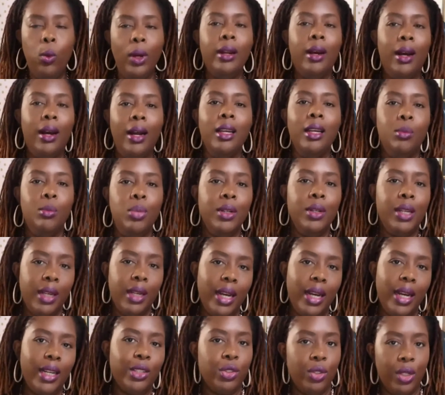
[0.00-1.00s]
HoneyBook can
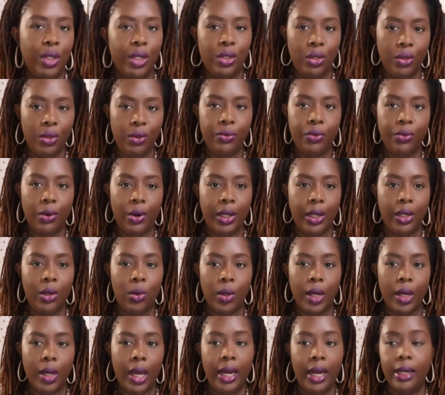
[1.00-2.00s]
actually do for you.
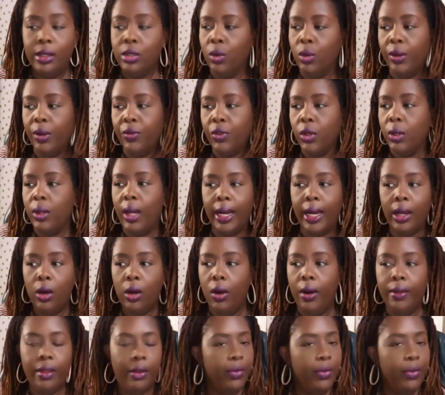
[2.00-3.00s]
Okay. So if you're like
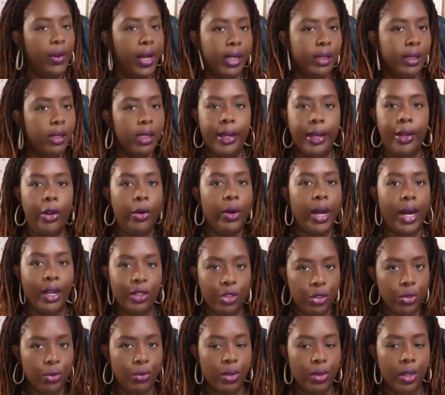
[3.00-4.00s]
on the fence and you're not
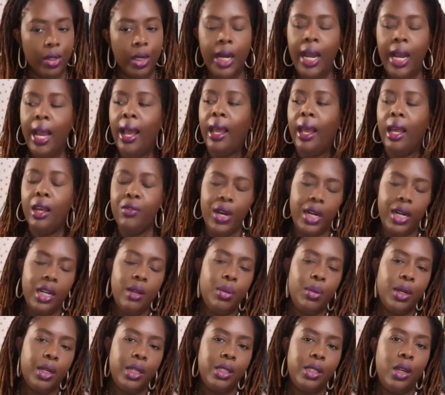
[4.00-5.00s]
sure if
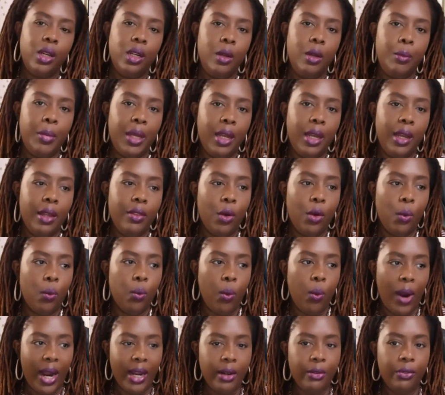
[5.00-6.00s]
HoneyBook is going to be the
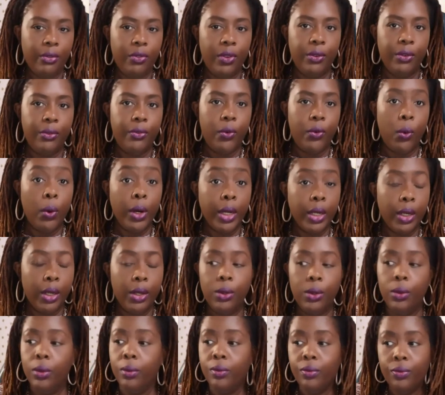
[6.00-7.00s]
right fit for
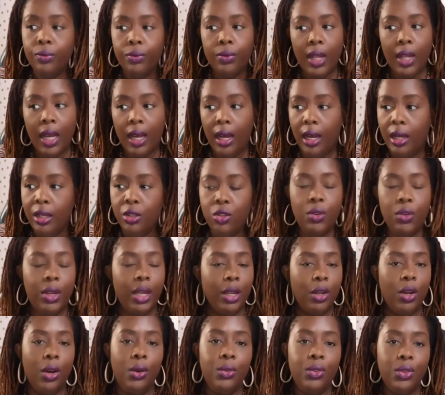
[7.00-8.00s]
you, you can
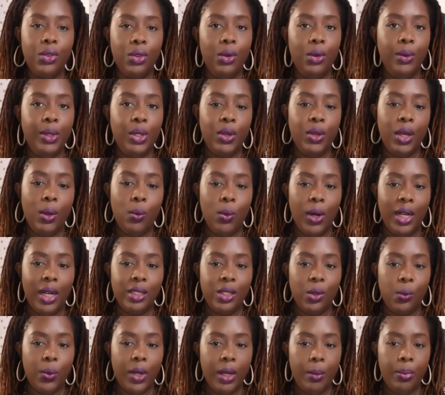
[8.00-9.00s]
go through and you can watch
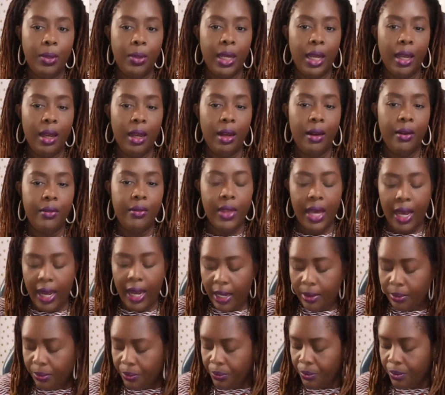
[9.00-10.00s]
the replay of
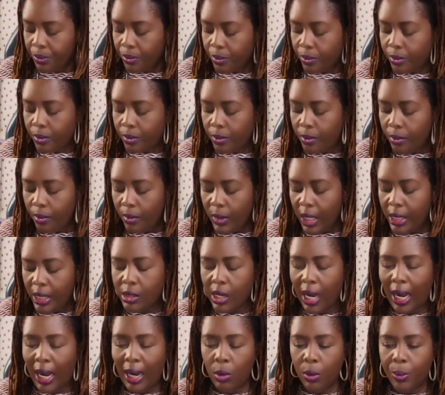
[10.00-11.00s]
that. So
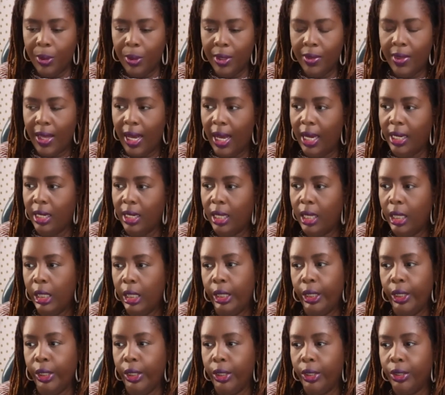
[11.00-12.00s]
I will put that
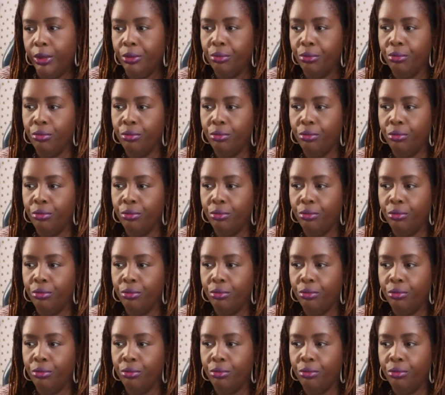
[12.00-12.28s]
here.